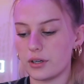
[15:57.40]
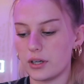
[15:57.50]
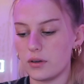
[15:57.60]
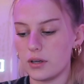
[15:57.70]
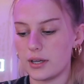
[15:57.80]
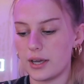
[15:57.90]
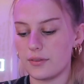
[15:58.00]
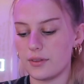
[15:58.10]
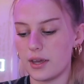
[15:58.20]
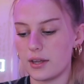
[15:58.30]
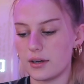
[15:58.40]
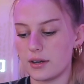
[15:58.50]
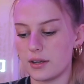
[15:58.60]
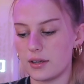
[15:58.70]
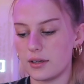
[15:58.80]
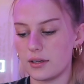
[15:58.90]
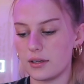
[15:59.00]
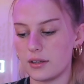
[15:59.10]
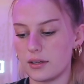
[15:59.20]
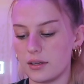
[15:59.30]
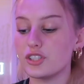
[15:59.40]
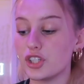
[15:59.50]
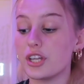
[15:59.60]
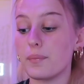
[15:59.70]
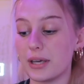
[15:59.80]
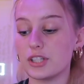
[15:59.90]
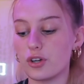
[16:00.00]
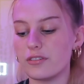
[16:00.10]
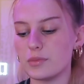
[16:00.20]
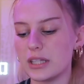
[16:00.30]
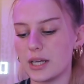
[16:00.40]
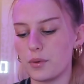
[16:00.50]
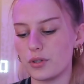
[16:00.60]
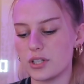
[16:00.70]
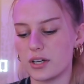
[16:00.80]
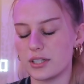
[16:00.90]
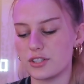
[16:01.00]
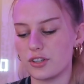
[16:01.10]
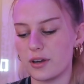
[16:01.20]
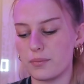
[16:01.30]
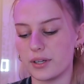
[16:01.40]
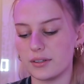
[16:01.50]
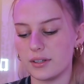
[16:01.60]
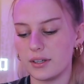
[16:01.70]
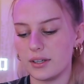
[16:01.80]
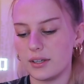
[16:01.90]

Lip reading: photo, and then this is just a picture of me that I posted on Instagram, but